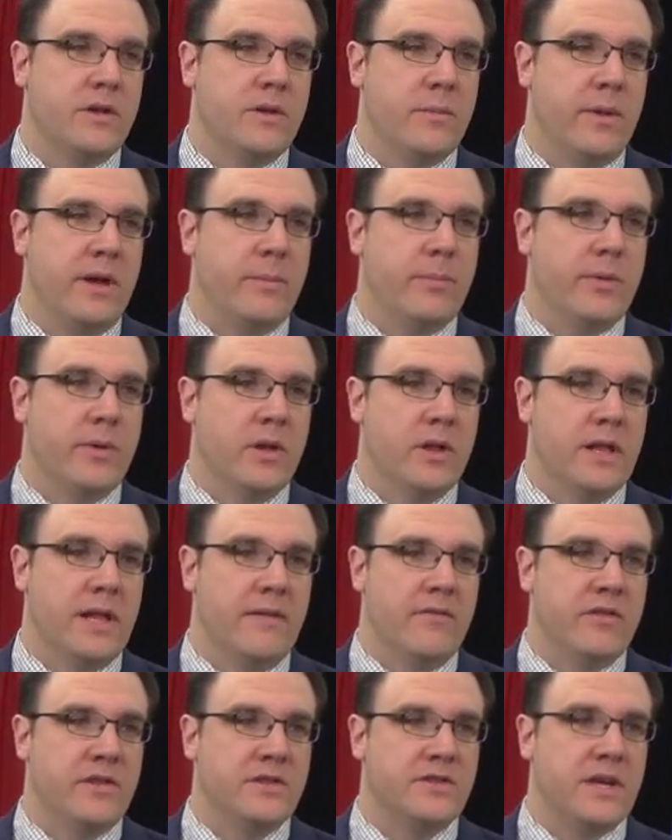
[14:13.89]
debate Bill
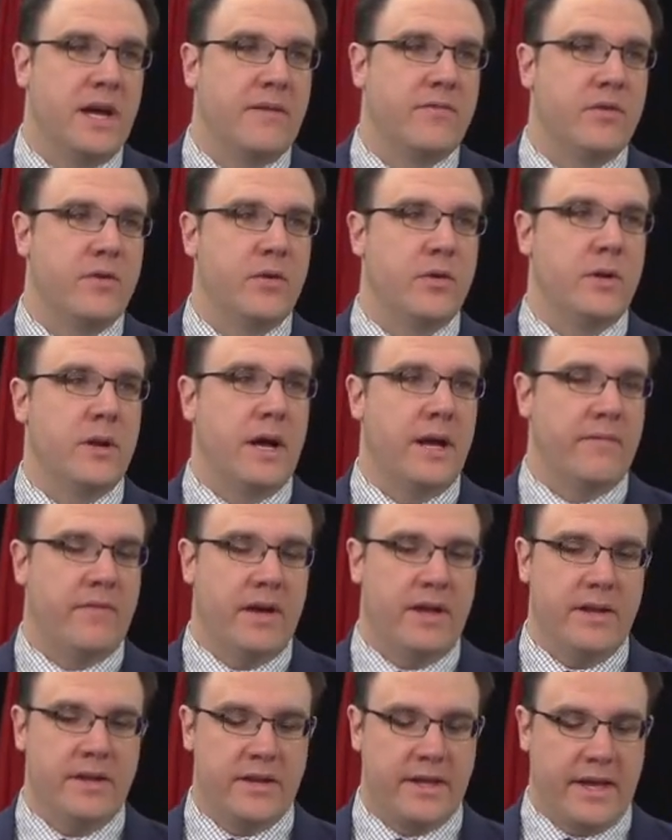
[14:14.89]
eleven this afternoon. I've
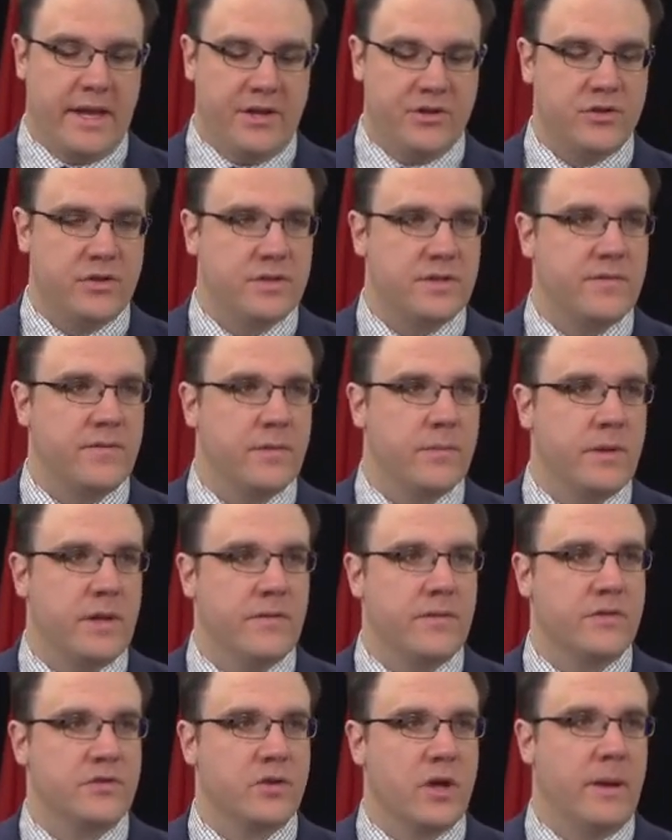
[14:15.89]
had indications from the
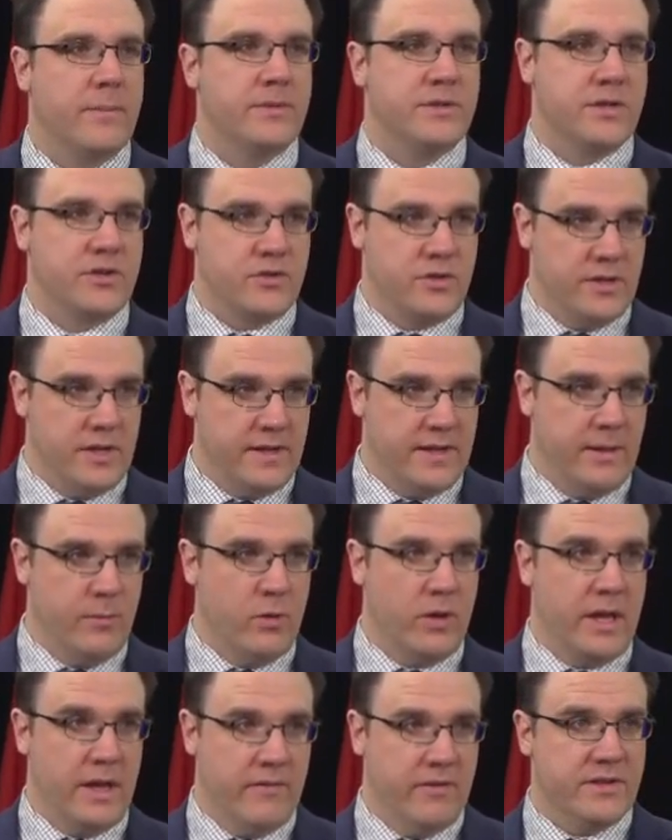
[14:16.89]
official opposition that they
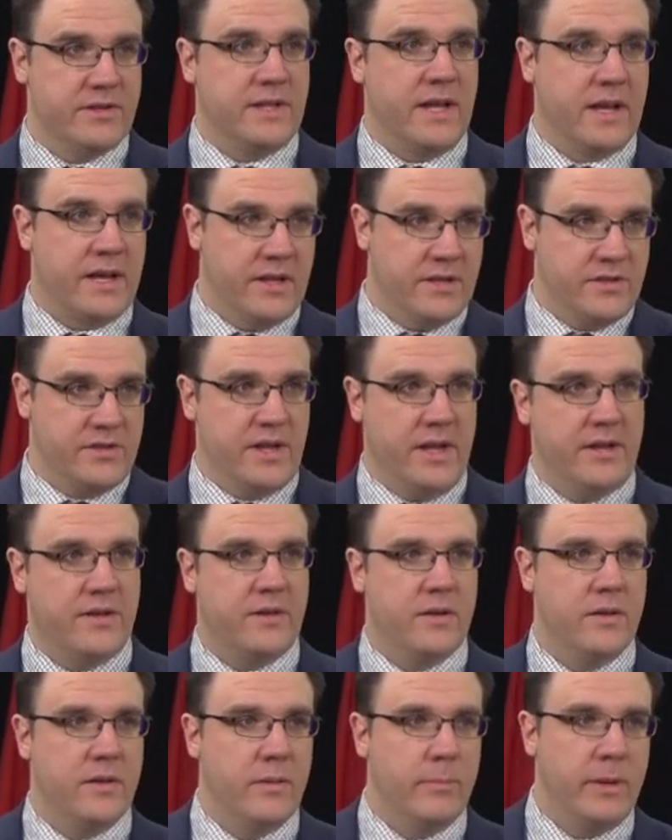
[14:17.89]
will give us that consent
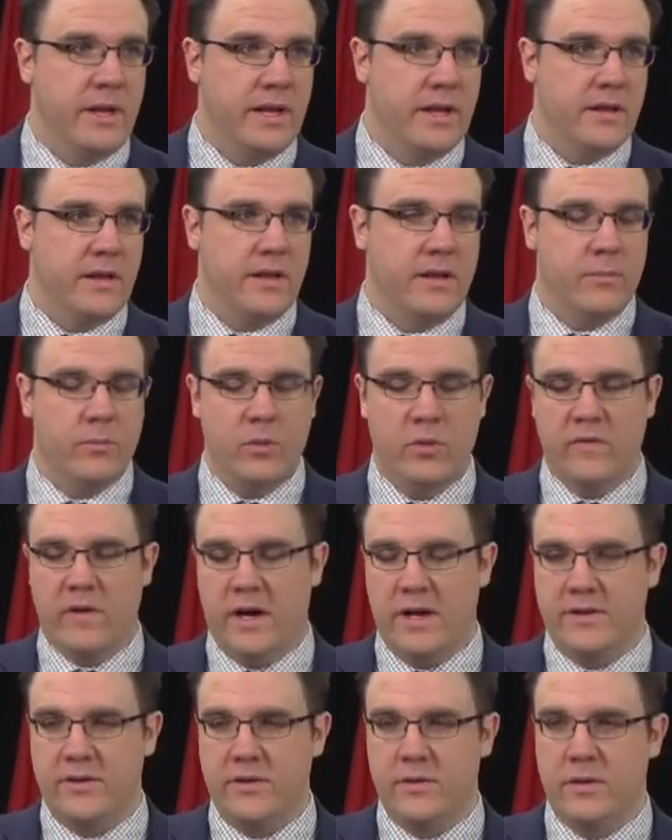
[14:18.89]
to immediately move
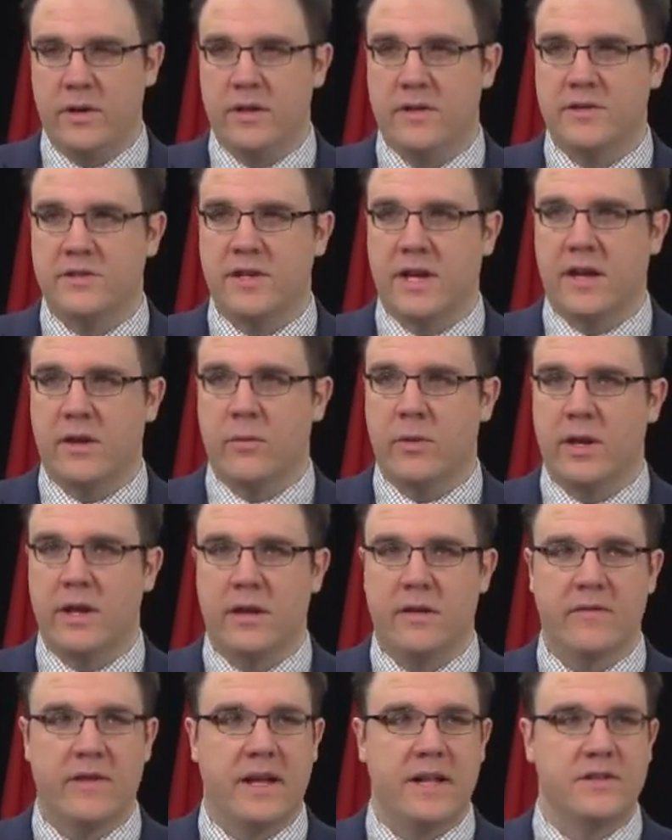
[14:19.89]
on to uh, the second
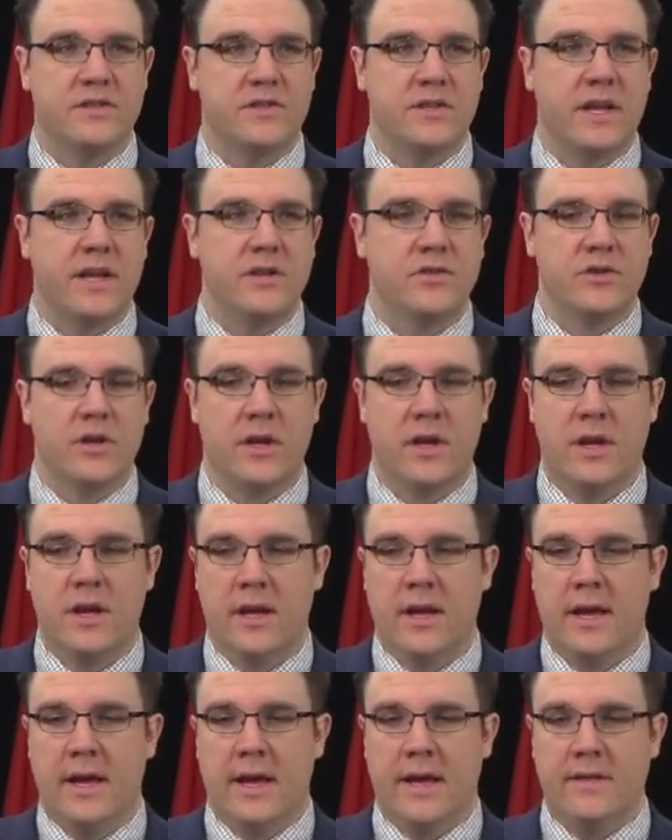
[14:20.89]
reading of that stage,
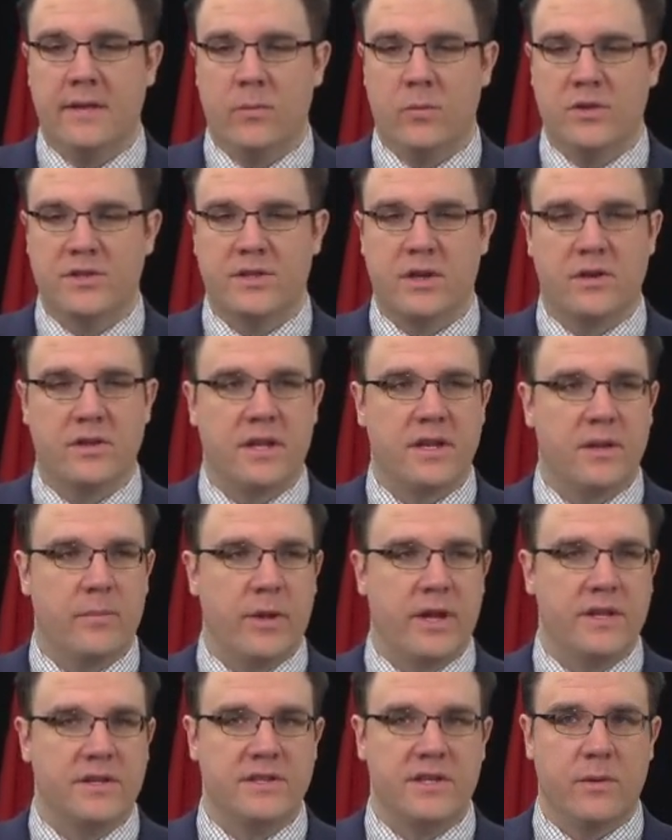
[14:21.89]
and then we'll start that
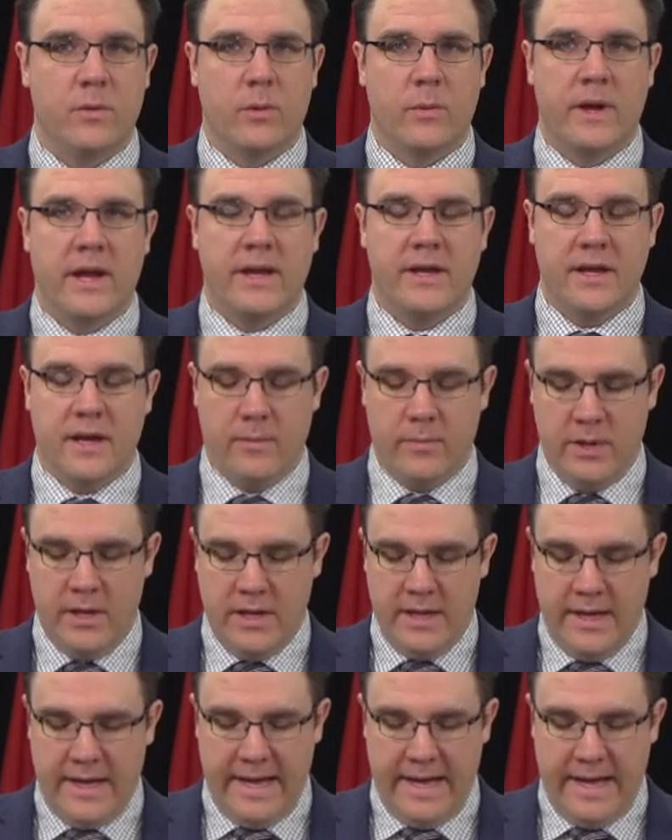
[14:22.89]
debate and see where we end up.